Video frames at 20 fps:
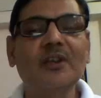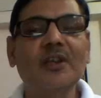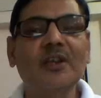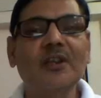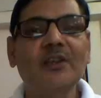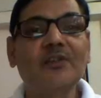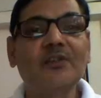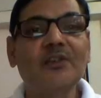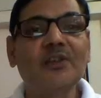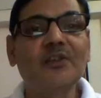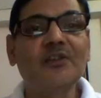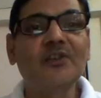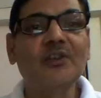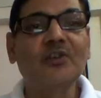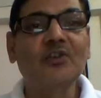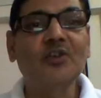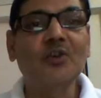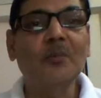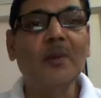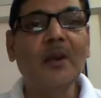sister
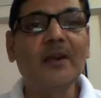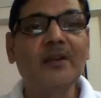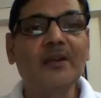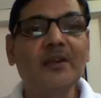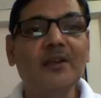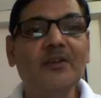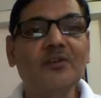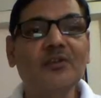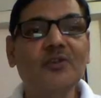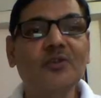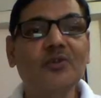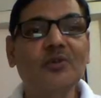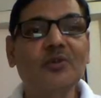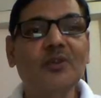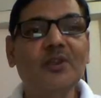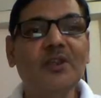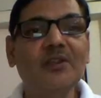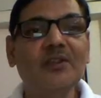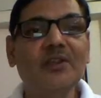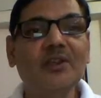chromatids. So
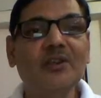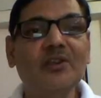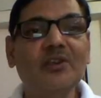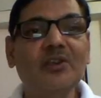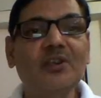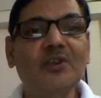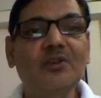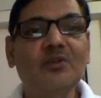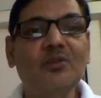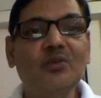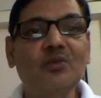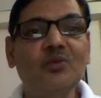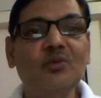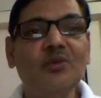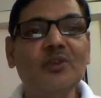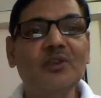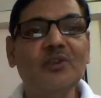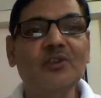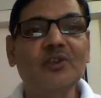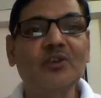these are two
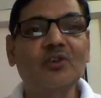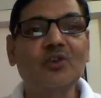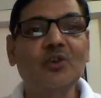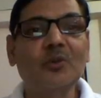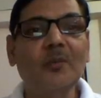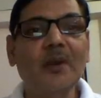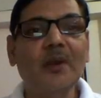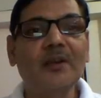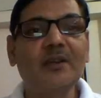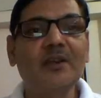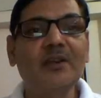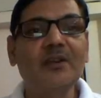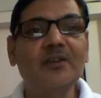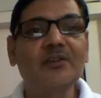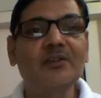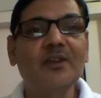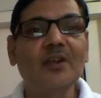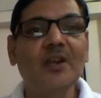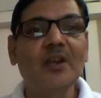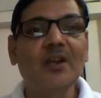sister
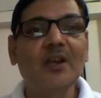chromatids